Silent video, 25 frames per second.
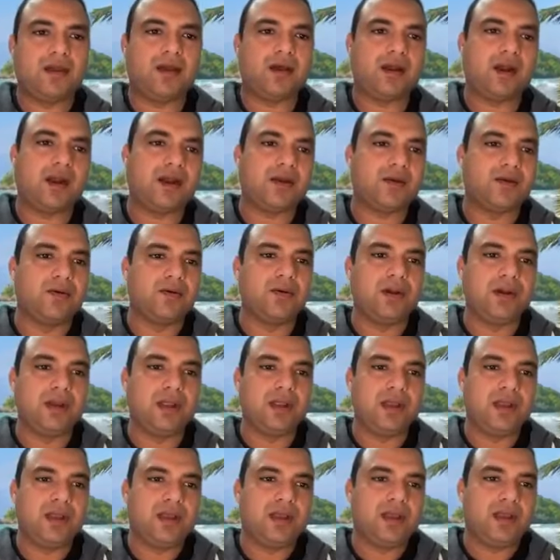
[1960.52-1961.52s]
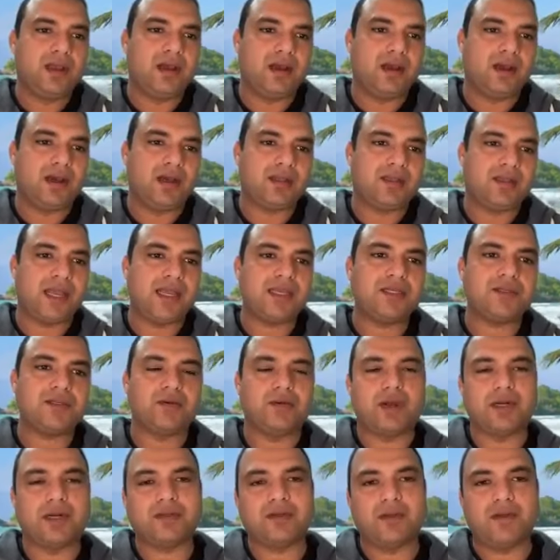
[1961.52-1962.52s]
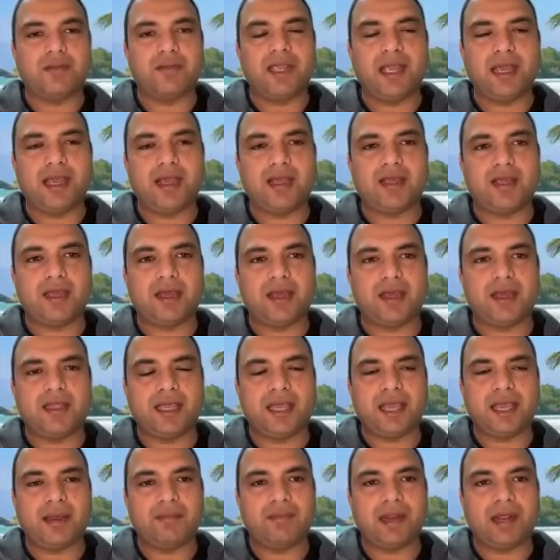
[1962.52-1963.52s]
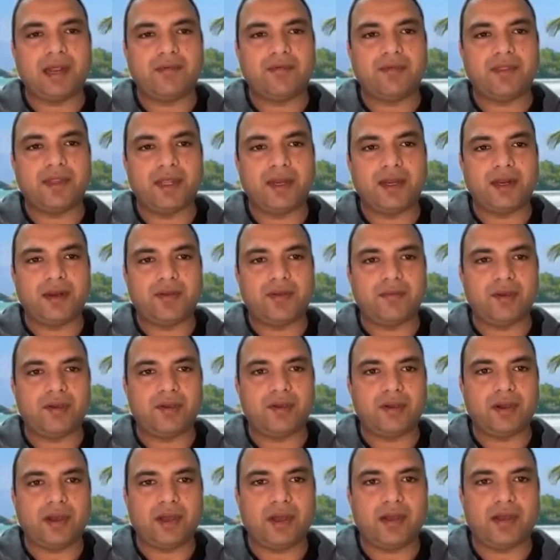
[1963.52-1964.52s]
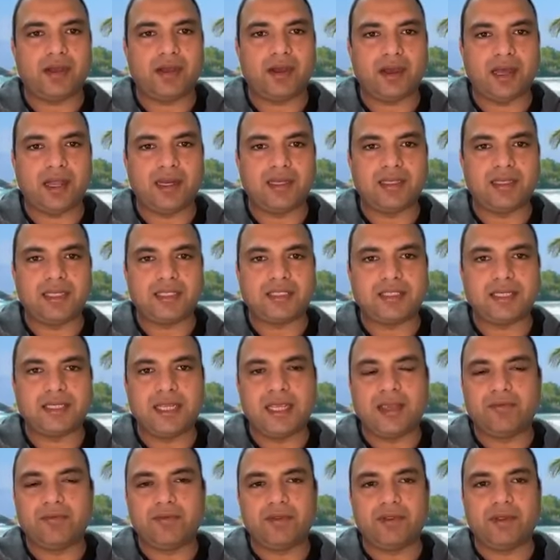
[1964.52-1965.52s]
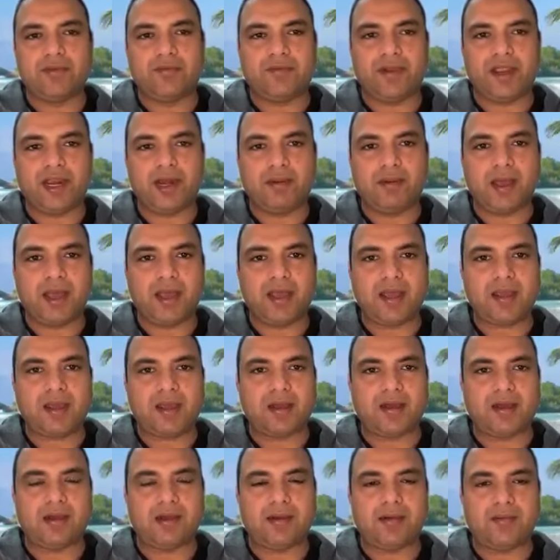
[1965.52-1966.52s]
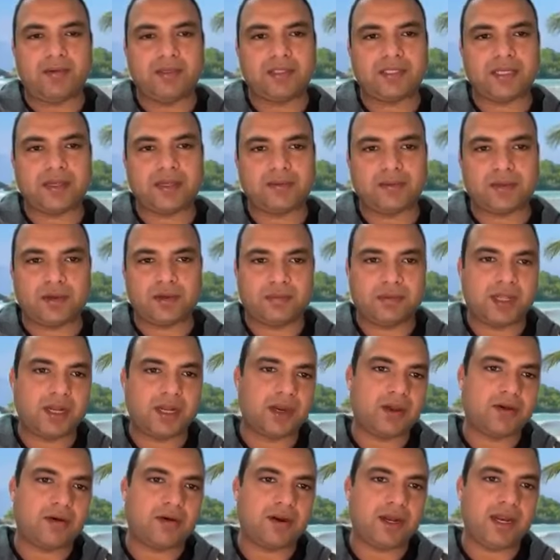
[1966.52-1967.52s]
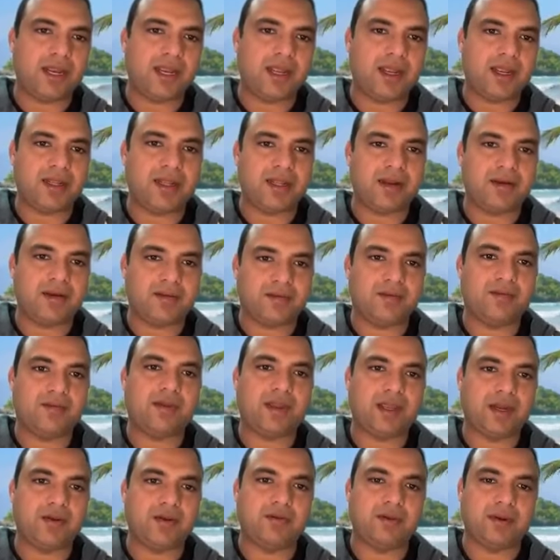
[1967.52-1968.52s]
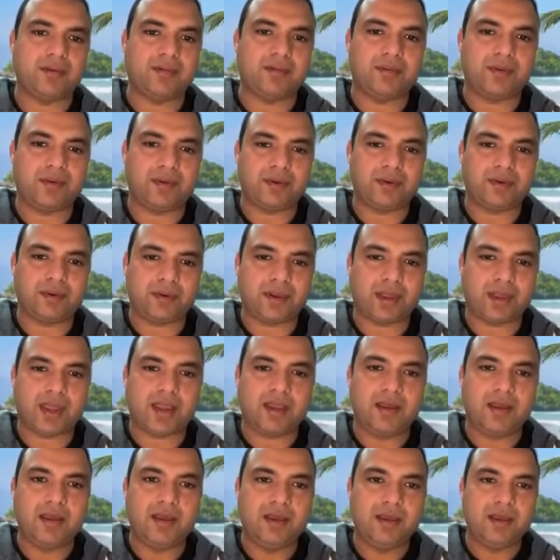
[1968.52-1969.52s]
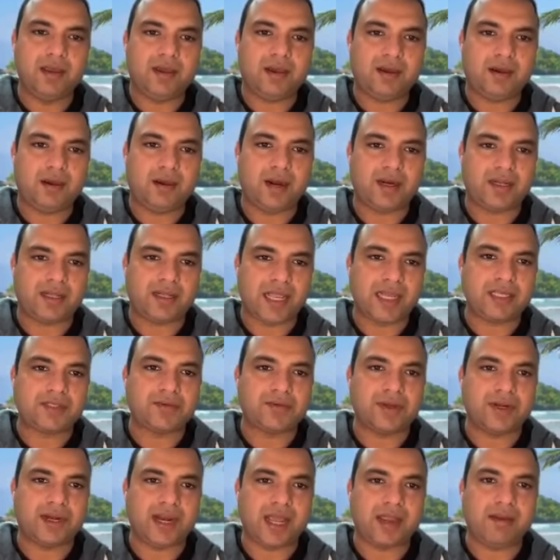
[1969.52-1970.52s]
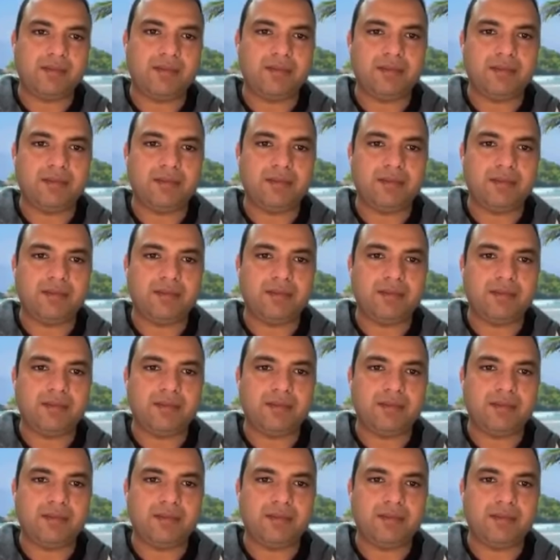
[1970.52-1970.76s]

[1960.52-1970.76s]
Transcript: All right. Cool. Thanks, Kumar Swami. I think I'm done with the interview. I'll just give you the feedback once I've stopped the recording, and then we can do it. Okay. All right. Thanks for your time.